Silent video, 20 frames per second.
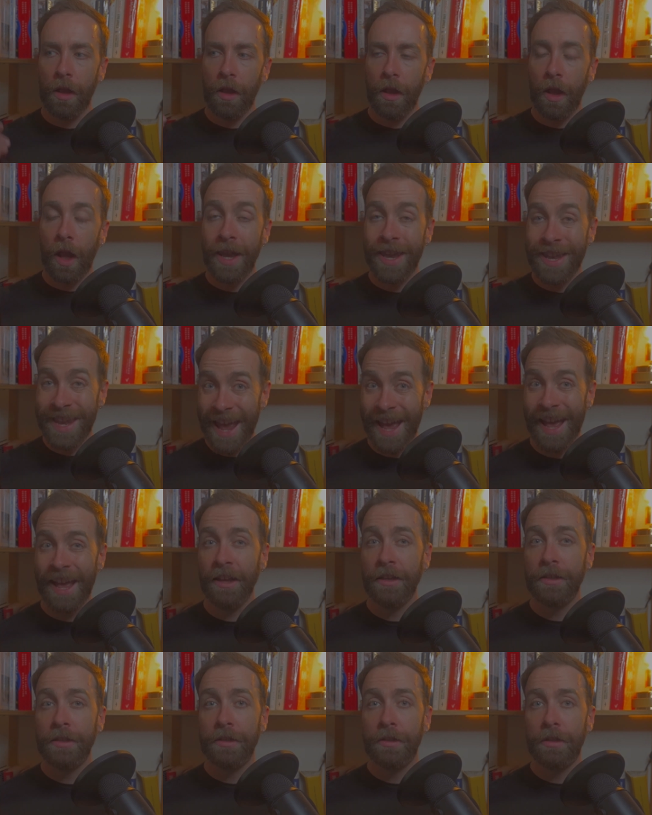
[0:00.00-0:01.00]
And
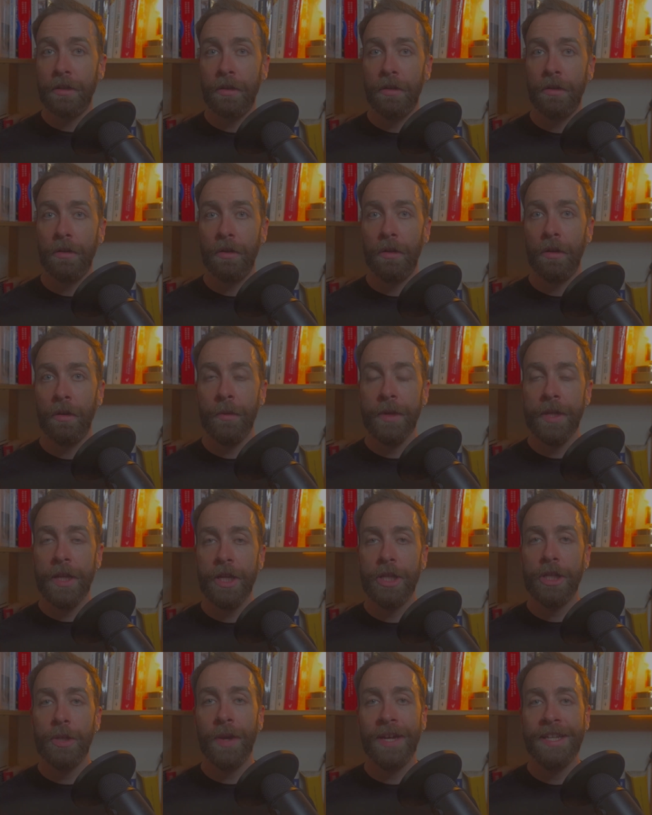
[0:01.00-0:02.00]
next, we
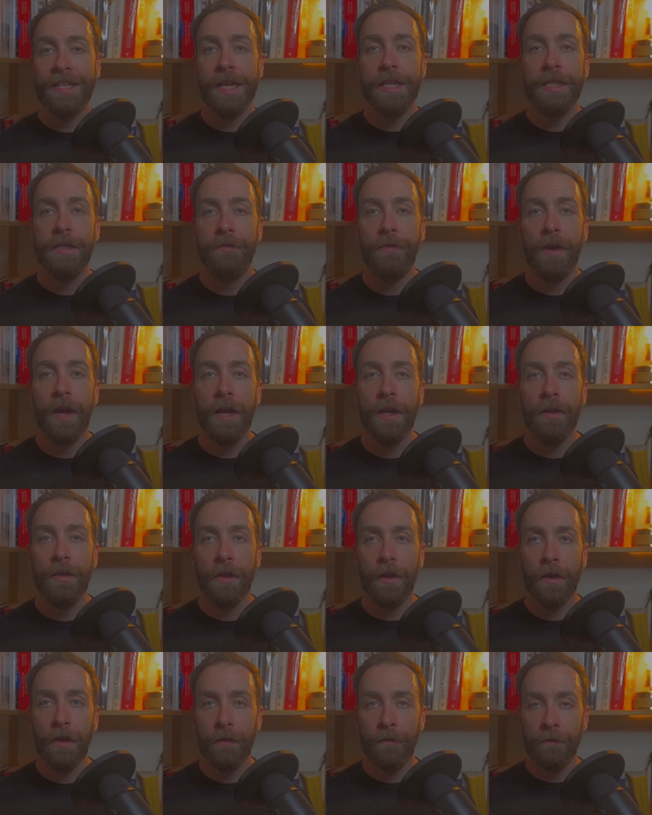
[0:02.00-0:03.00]
need to identify
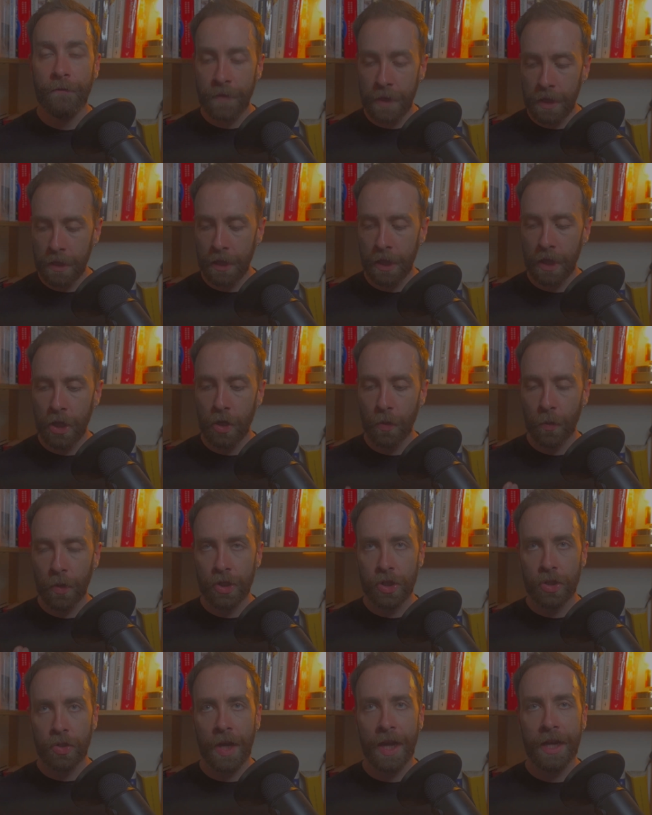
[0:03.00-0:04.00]
the feeling you were
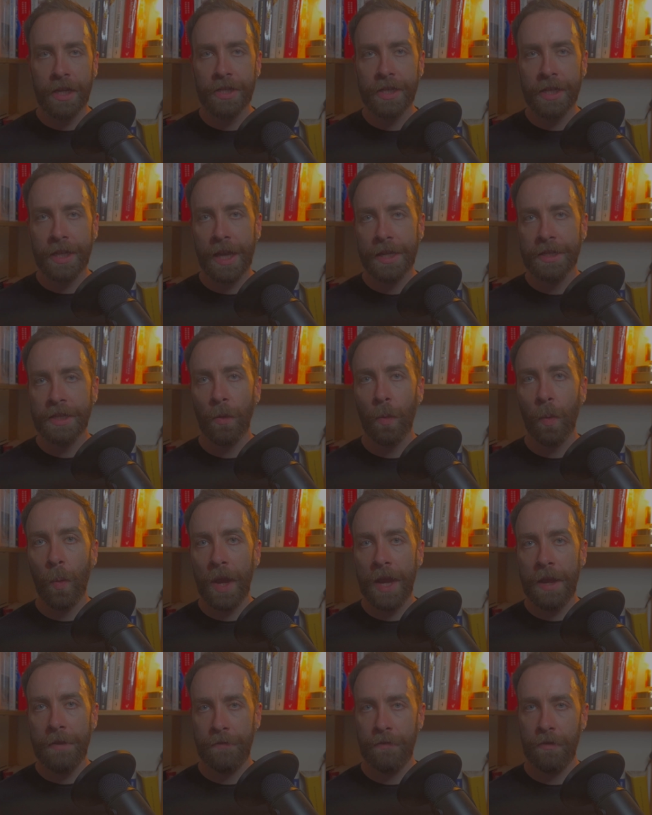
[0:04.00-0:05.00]
trying to get
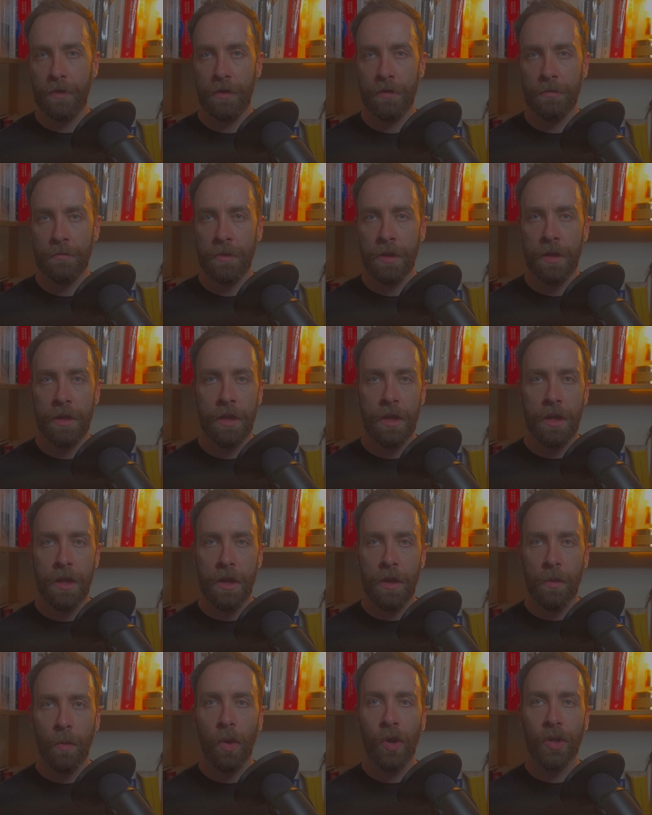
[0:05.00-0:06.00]
away from.
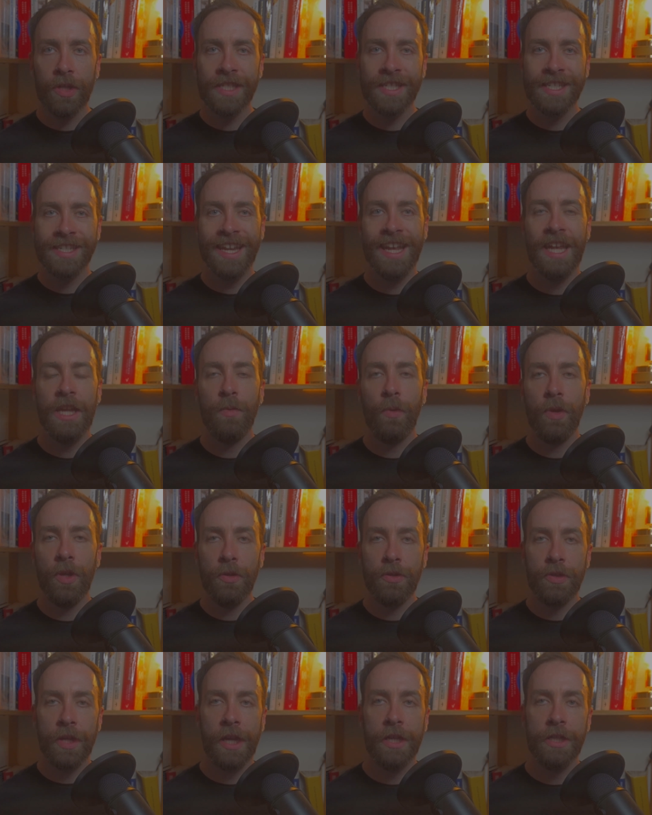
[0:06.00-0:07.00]
What state were
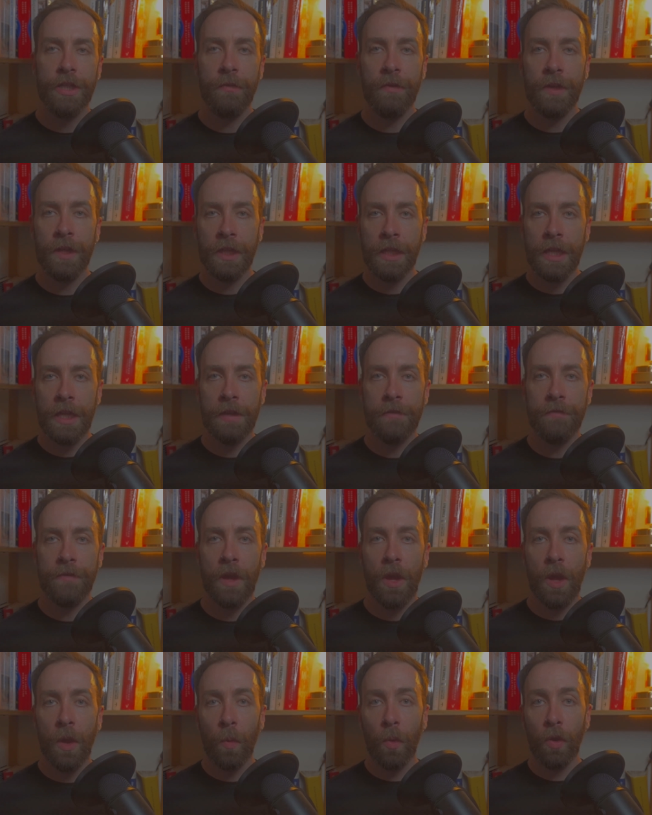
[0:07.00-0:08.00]
you trying to relieve?
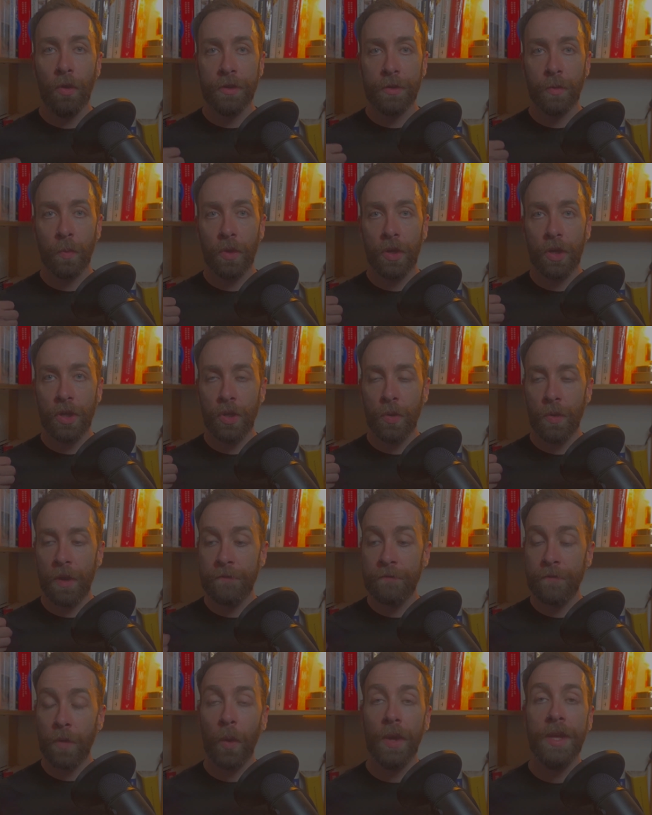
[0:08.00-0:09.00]
What were you
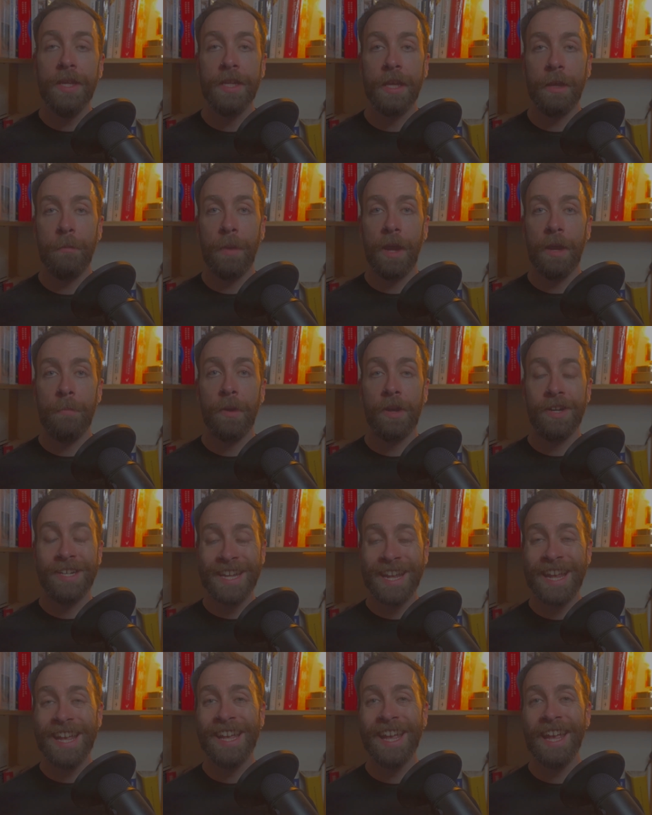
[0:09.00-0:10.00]
avoiding by
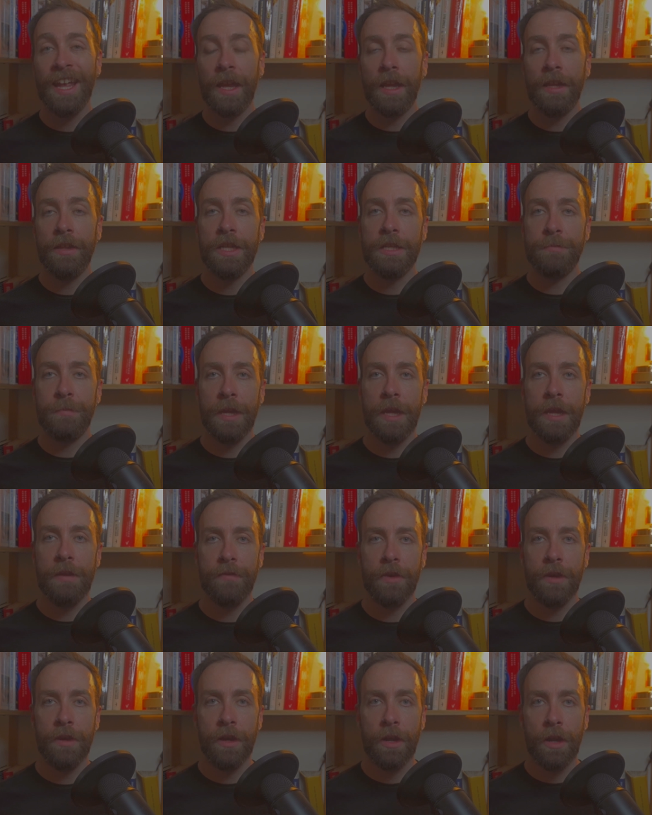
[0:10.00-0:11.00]
partaking in this
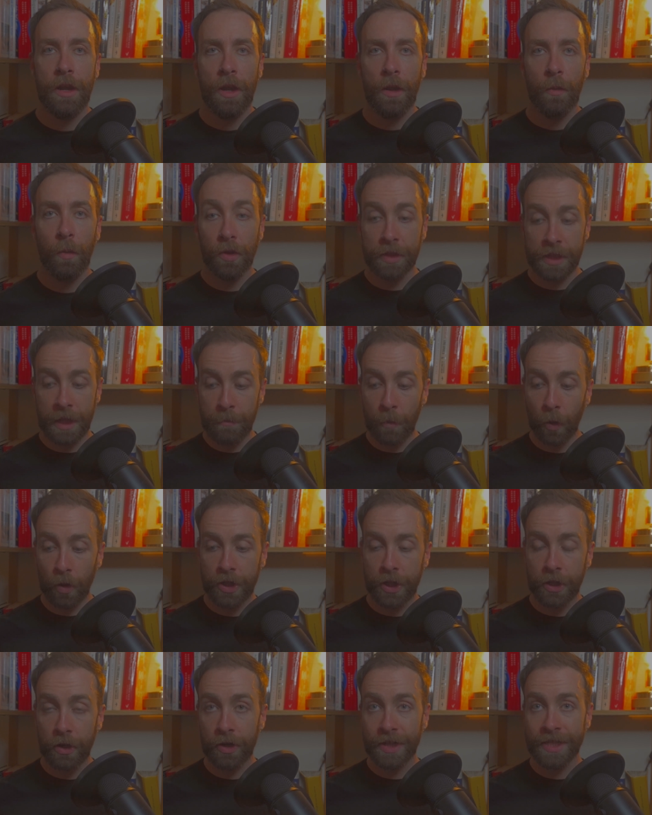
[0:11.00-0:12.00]
behaviour? What
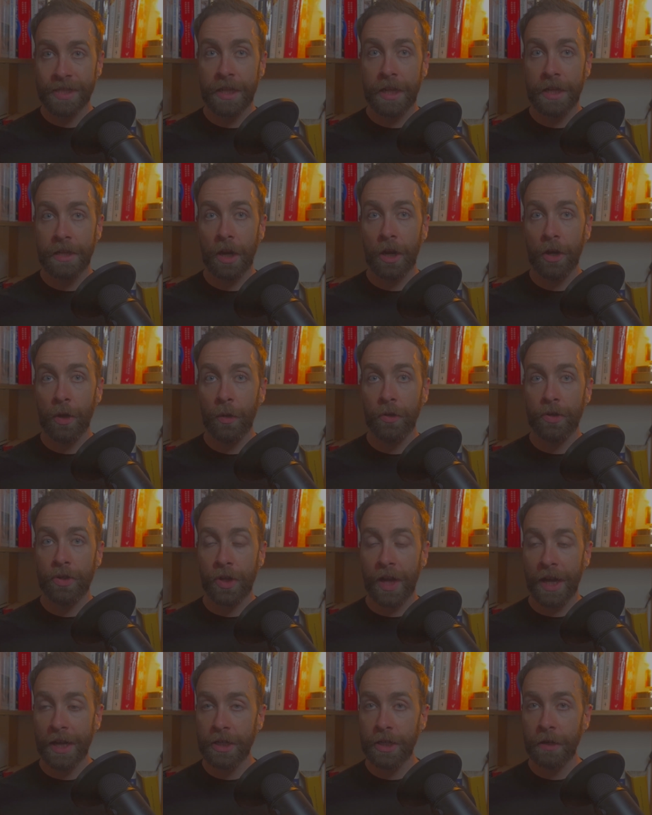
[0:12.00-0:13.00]
emotion or state are you
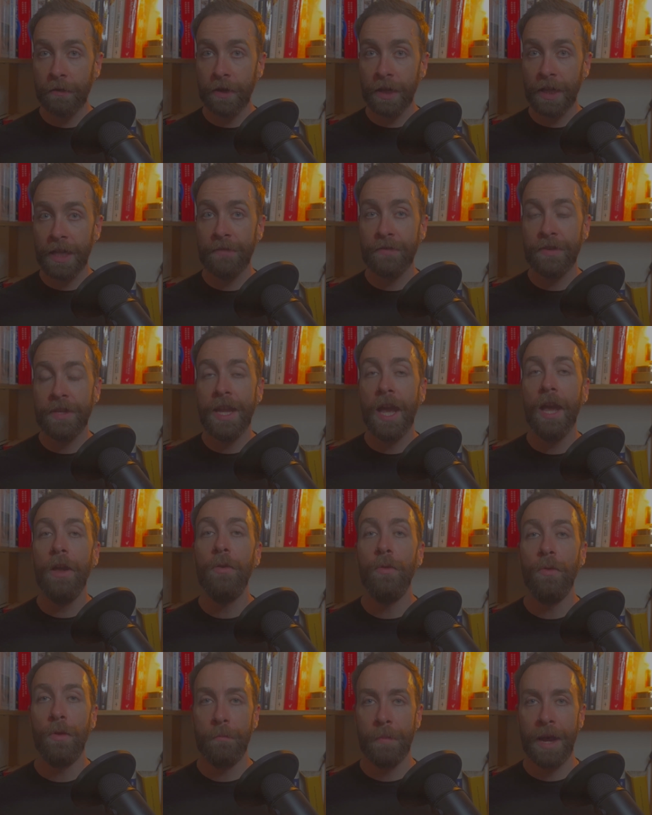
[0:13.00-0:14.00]
trying to relieve
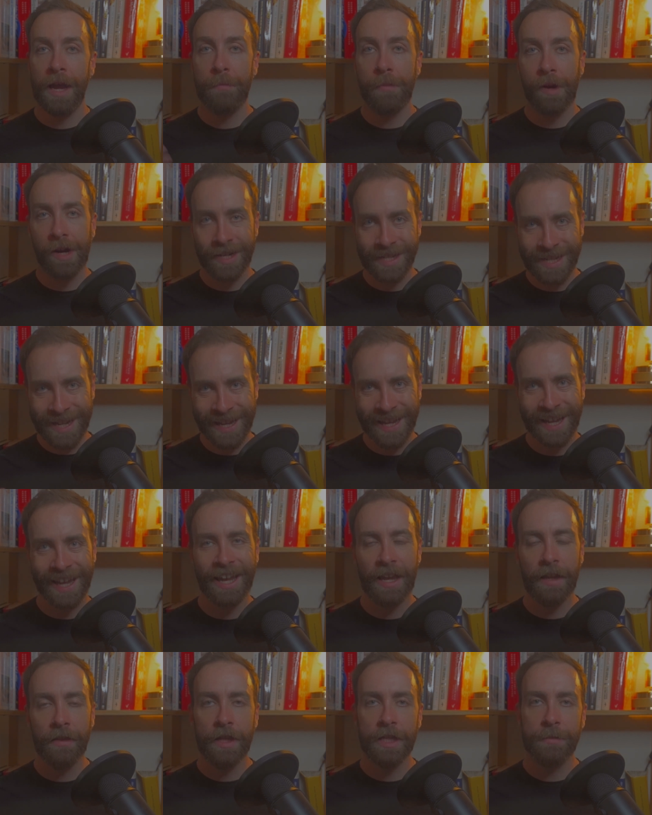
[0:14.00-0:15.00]
now by
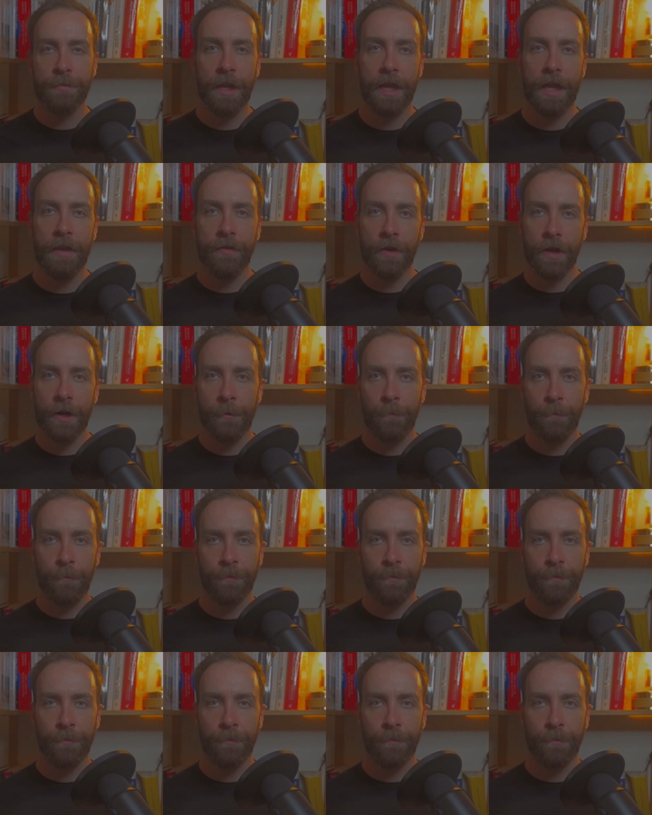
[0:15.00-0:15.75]
partaking in this behaviour?